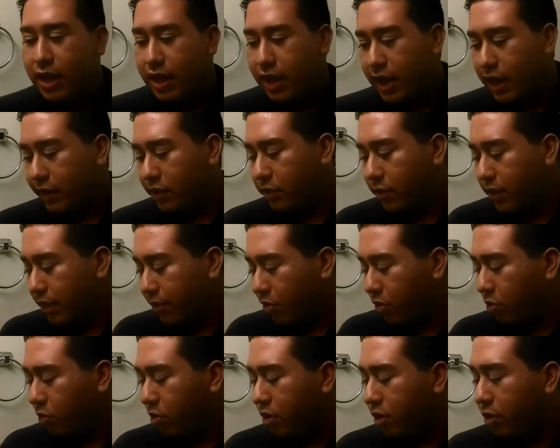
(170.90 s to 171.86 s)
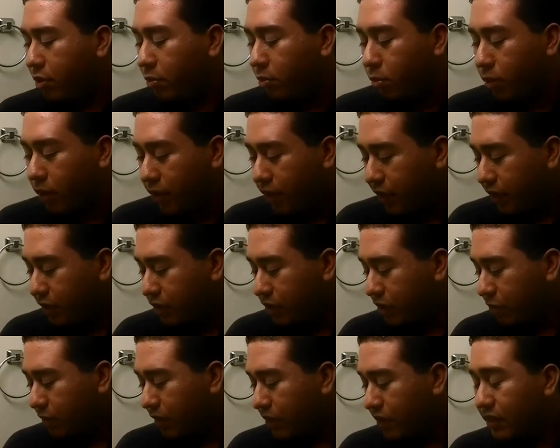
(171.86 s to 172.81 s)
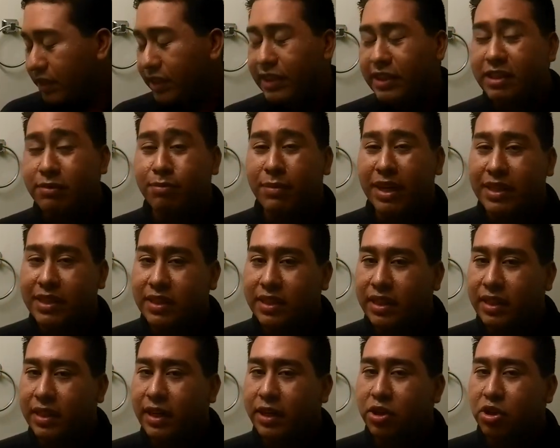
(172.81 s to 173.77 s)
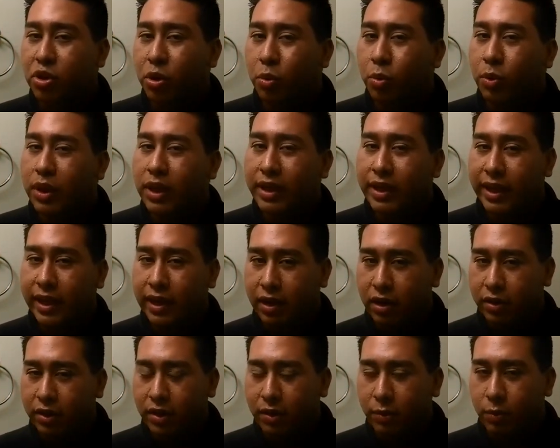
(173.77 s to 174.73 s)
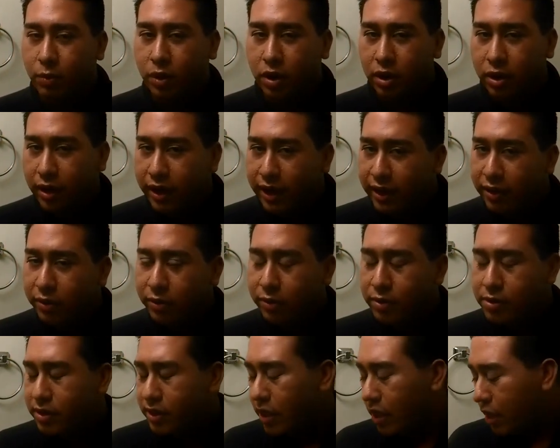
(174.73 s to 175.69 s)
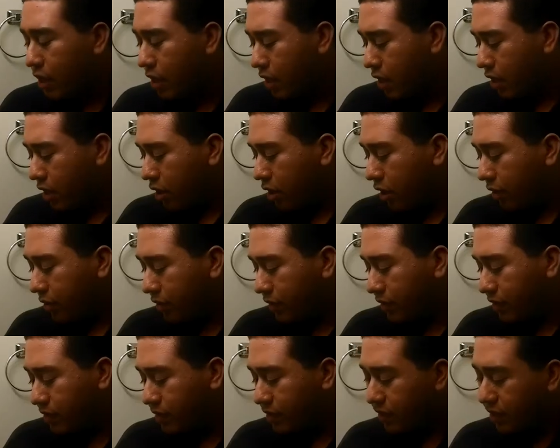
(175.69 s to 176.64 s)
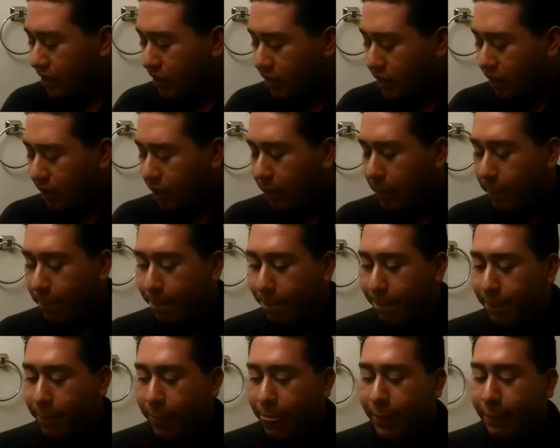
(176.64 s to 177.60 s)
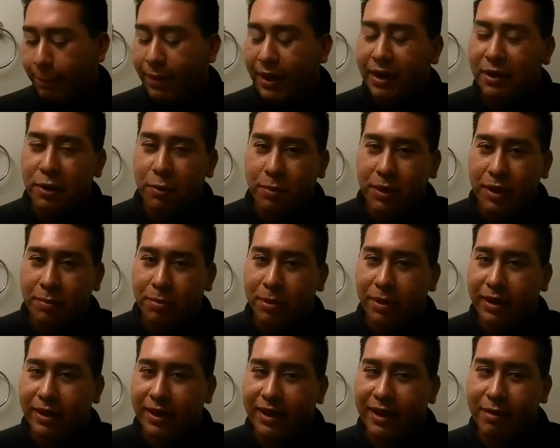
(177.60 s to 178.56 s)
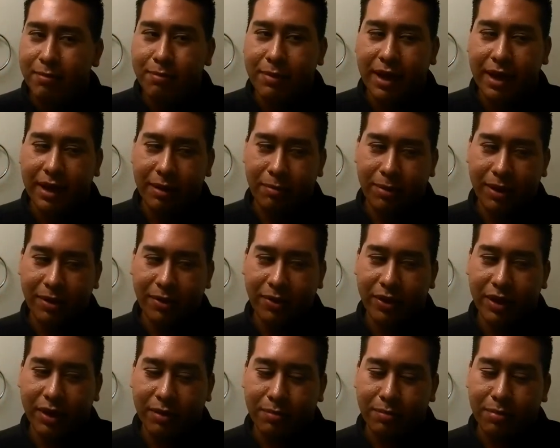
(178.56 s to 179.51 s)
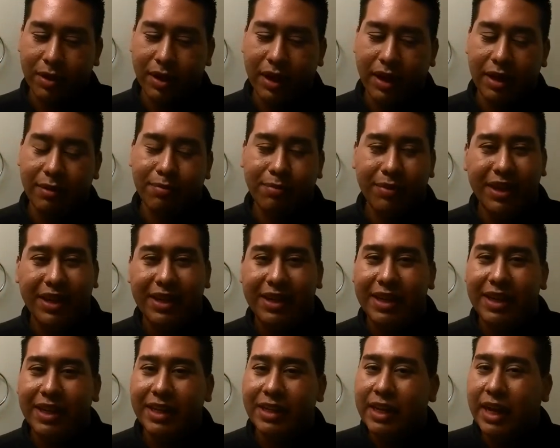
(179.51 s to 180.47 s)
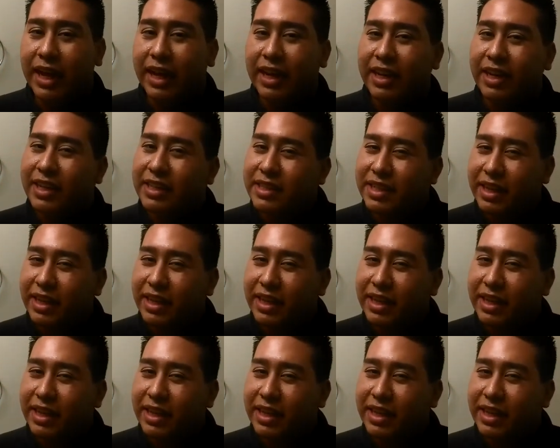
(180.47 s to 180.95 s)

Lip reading: I do have the water running just because it is messy and I don't want to get it on the water handles, on the sink. But I know people are going to get mad about that, but it kind of gets